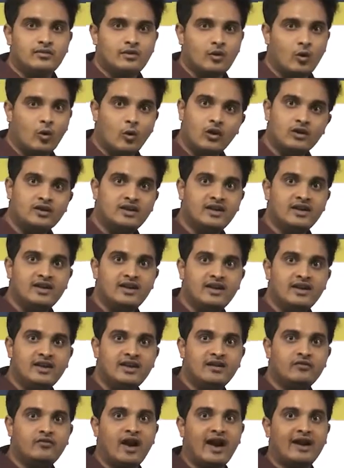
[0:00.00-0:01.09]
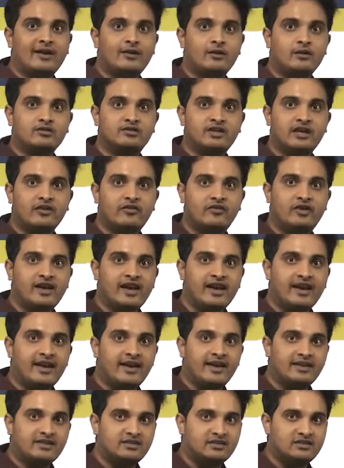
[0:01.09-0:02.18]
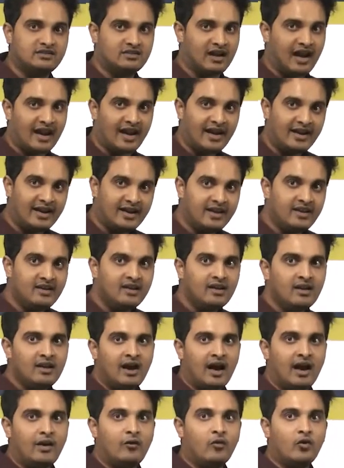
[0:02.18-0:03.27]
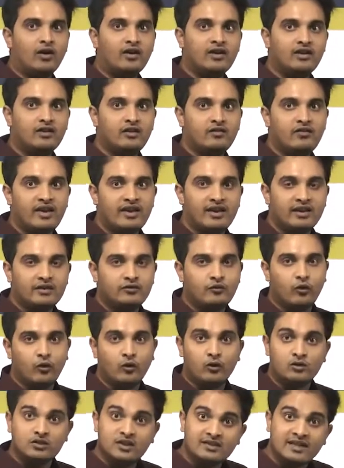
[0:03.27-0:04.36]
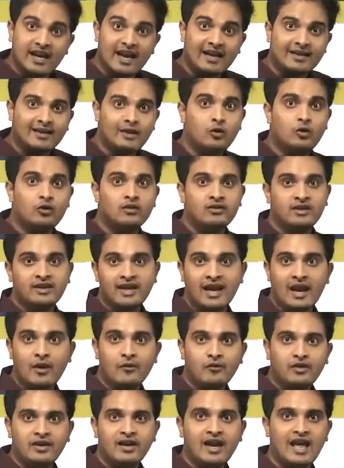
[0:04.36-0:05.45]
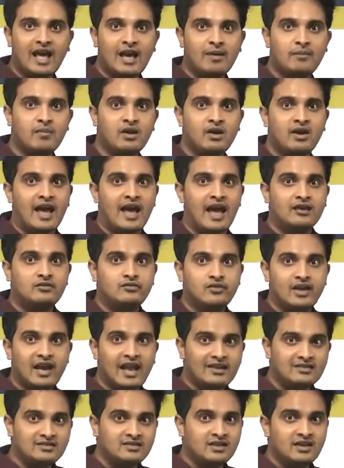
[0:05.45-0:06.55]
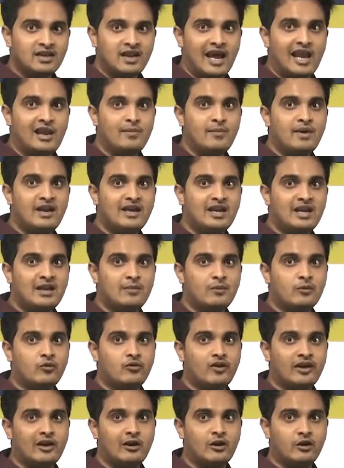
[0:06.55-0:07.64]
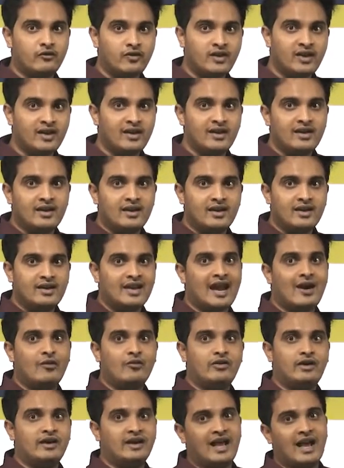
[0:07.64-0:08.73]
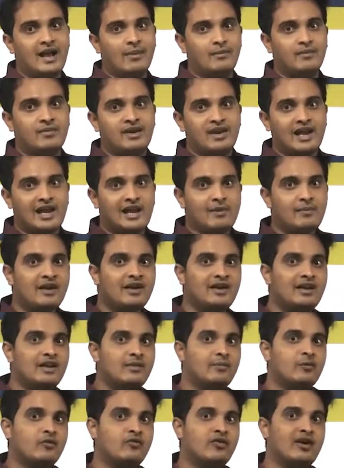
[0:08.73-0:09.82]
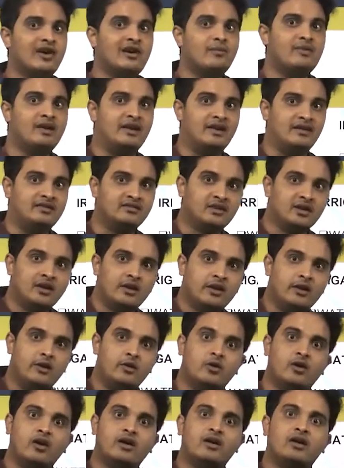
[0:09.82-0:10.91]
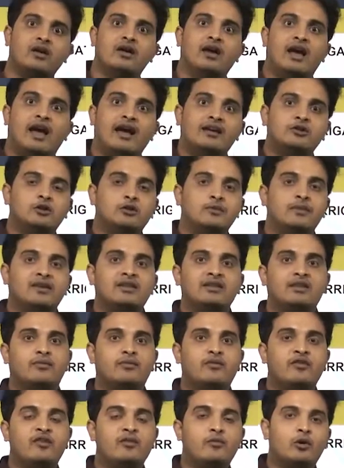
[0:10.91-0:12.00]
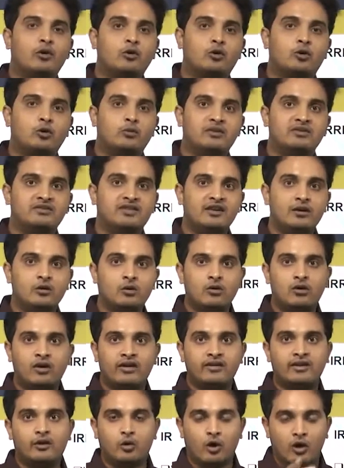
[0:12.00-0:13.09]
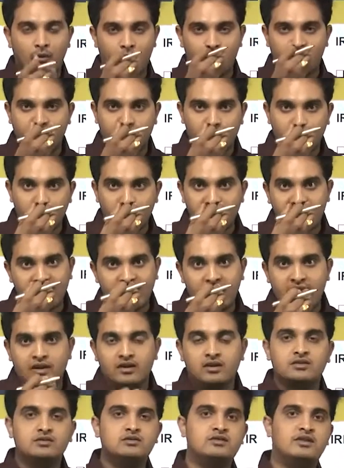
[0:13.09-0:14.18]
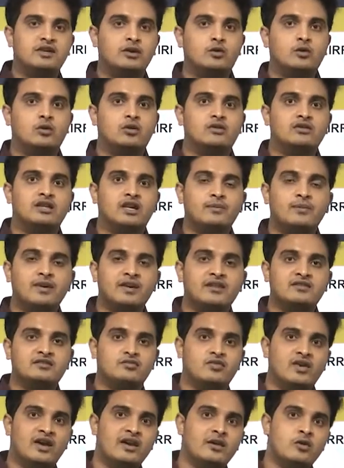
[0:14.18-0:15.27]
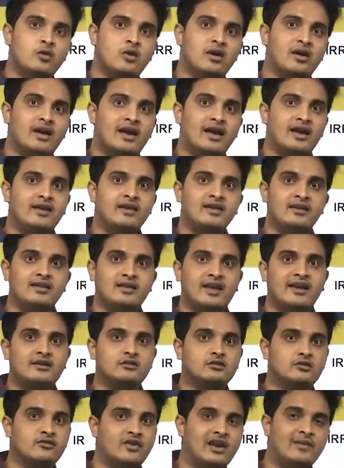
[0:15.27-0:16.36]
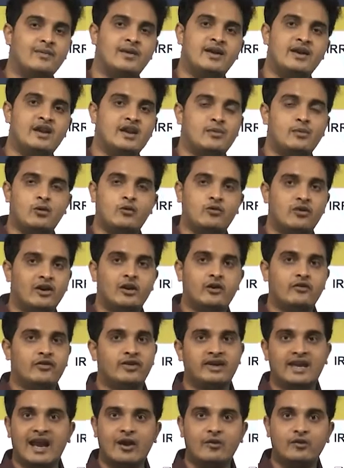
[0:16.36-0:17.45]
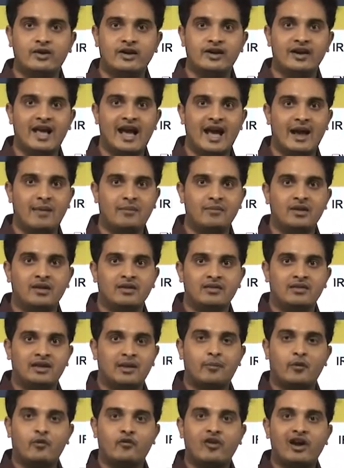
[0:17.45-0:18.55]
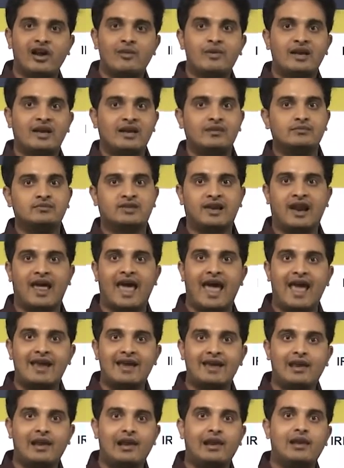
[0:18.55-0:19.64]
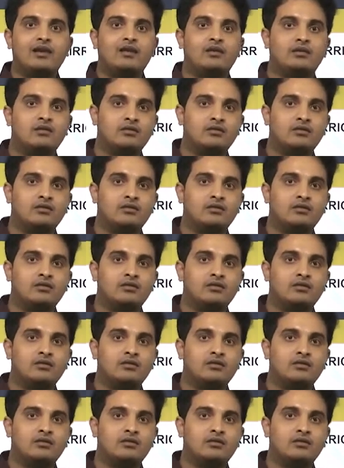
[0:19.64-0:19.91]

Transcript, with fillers: overturning, factor of safety against sliding and what are the various forces acting on the gravity dam as well as elementary profile of a gravity dam. Elementary profile means you are assuming the free board to be 0 and the top width to be 0. That means when you are in case of elementary profile of a gravity dam, the profile becomes triangle.